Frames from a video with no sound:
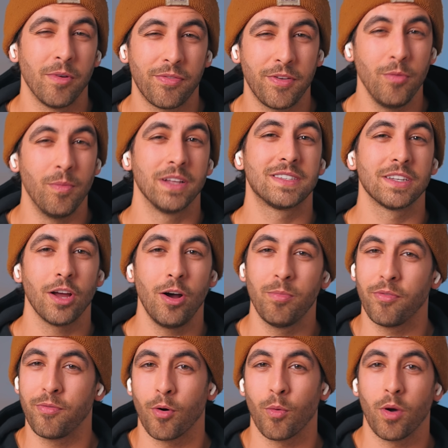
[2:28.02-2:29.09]
a few months ago
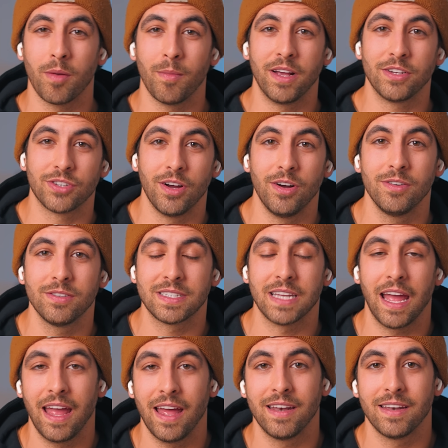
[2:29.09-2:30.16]
before one of my shows,
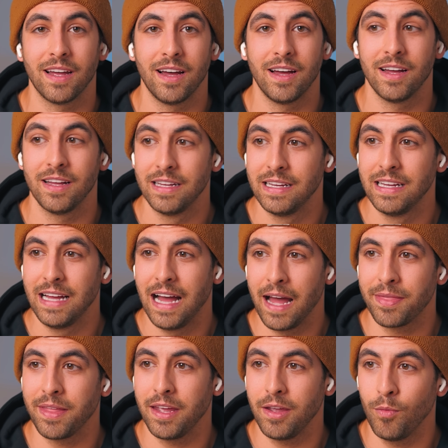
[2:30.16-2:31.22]
and
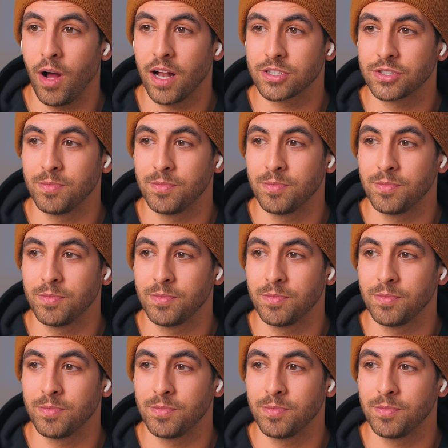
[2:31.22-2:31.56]
I think he watched